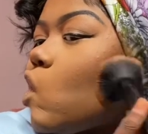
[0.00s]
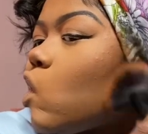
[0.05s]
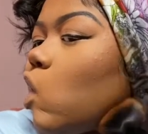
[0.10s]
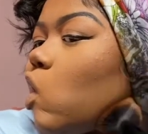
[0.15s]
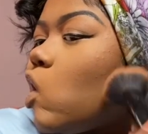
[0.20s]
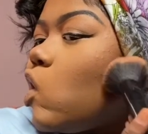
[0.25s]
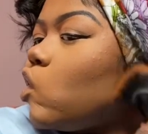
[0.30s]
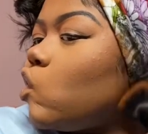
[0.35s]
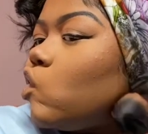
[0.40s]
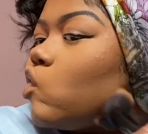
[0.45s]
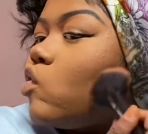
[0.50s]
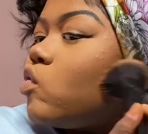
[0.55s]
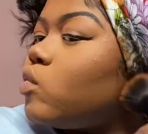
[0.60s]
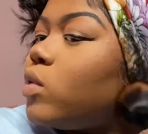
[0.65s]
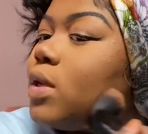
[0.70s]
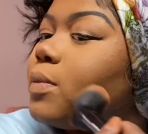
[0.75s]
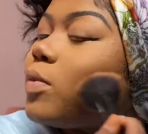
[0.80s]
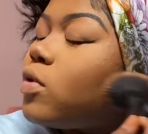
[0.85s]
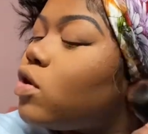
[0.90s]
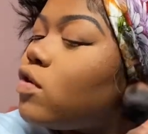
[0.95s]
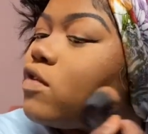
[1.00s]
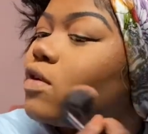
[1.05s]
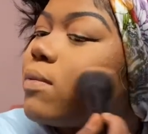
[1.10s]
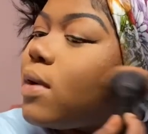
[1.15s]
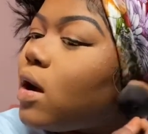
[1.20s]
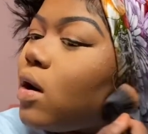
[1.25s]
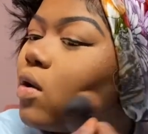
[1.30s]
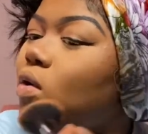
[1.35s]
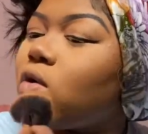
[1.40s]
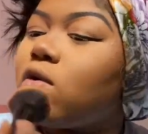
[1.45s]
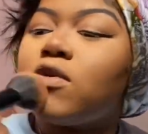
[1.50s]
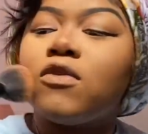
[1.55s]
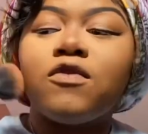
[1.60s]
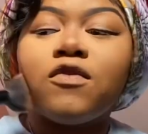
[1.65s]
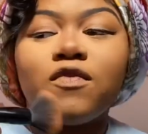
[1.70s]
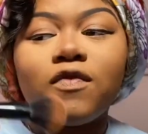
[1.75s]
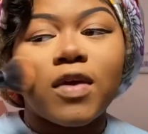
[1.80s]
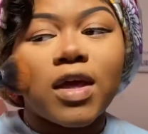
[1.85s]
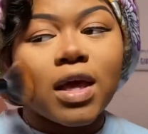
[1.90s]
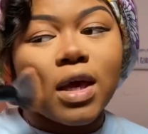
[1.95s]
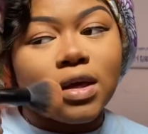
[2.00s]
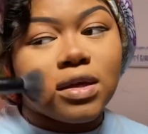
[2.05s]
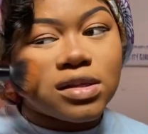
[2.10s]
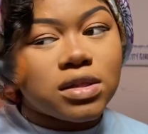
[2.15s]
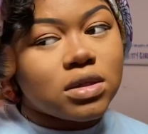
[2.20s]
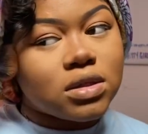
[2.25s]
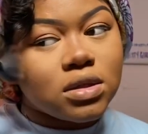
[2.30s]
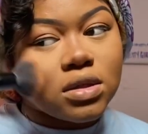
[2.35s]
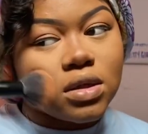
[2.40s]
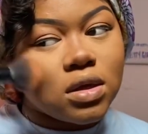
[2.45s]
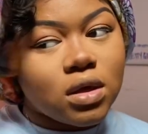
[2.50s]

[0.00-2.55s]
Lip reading: and sweep over my whole face.